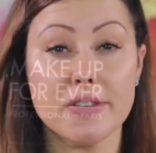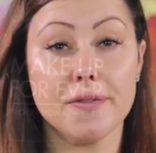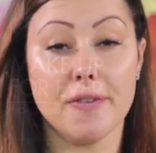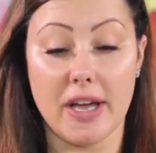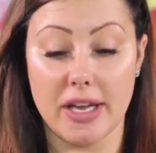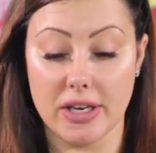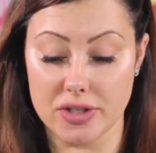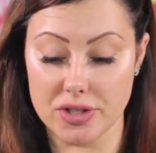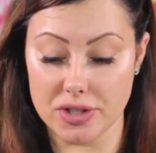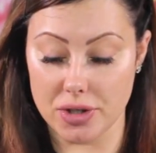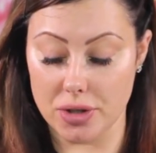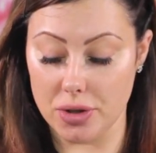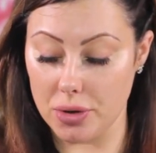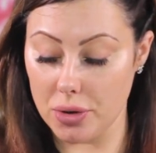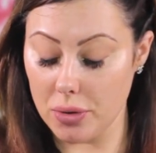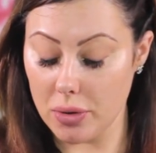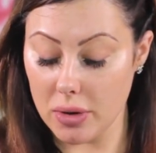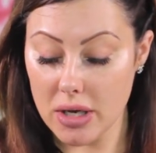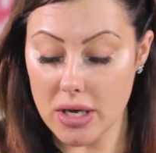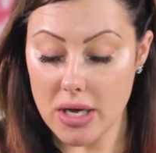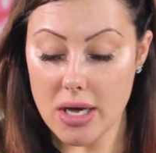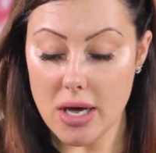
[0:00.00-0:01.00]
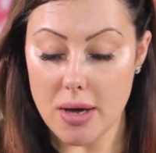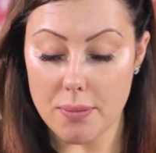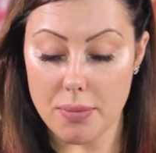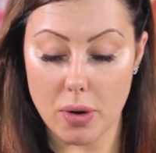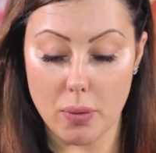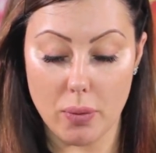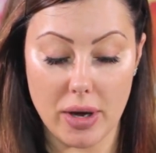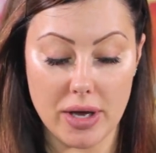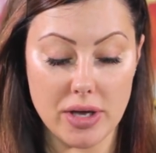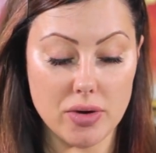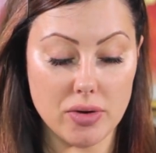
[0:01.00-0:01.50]
fine too.
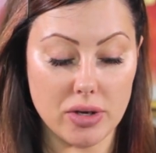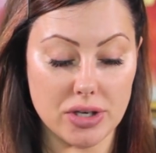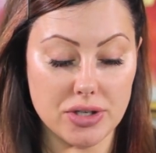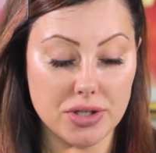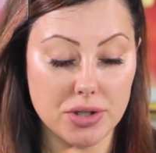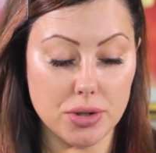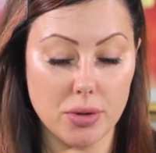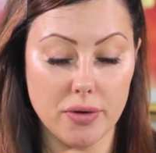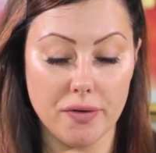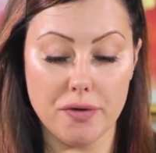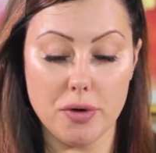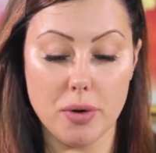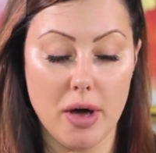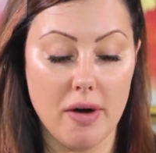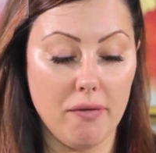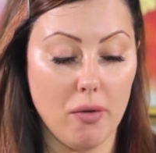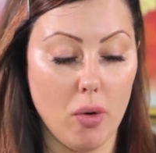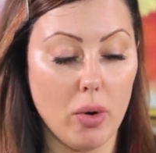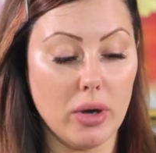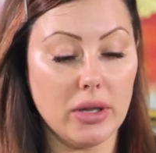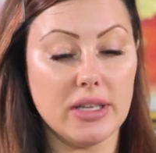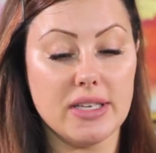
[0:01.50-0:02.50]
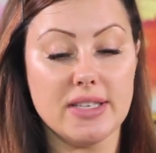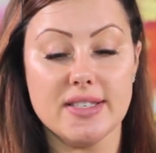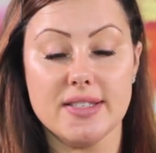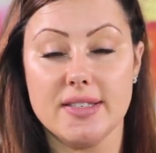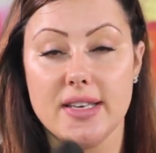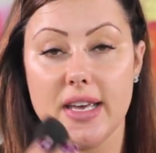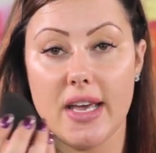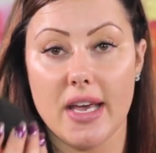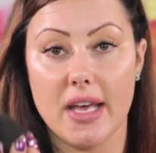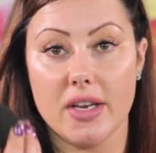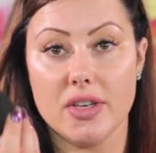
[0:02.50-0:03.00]
But what you can do if you have oily
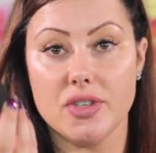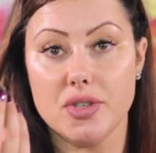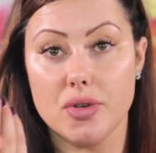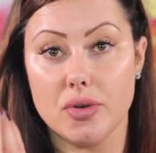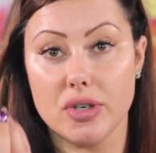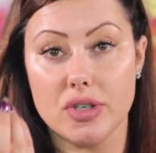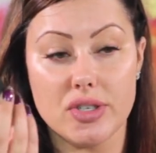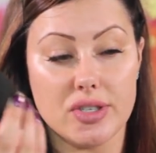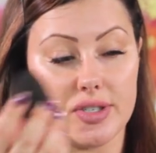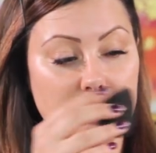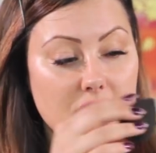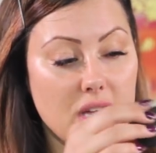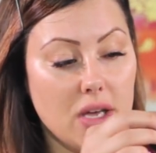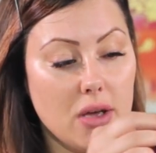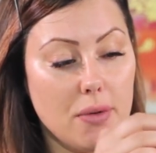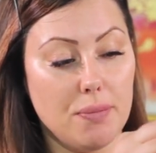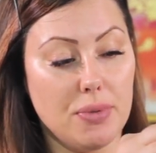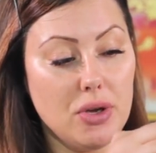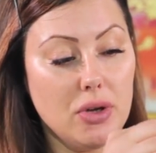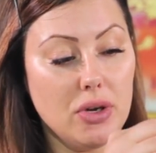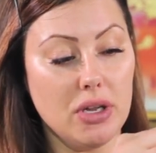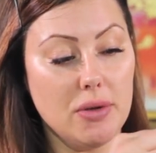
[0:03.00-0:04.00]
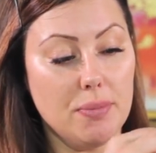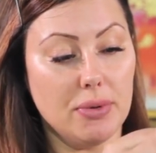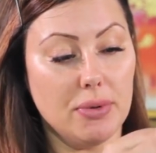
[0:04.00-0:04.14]
skin is you can just take a beauty